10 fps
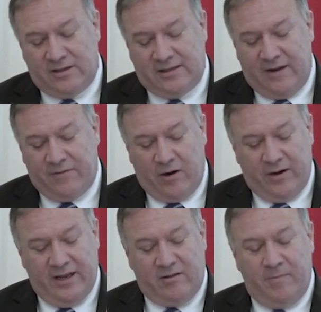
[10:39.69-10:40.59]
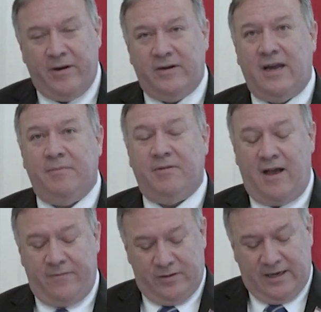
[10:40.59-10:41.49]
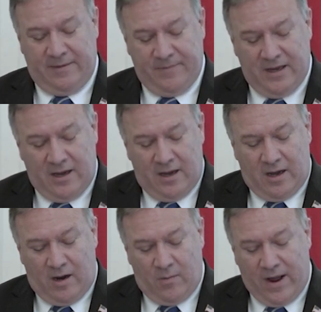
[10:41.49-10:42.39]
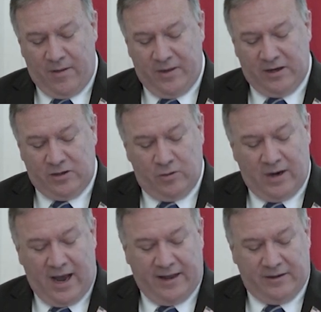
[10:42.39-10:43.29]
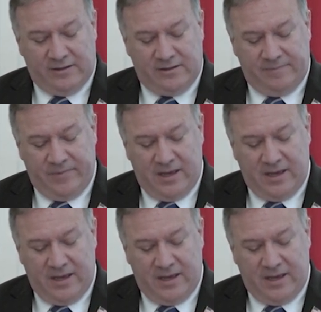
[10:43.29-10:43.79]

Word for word: to safeguard its maritime sovereignty around the Natuna Islands.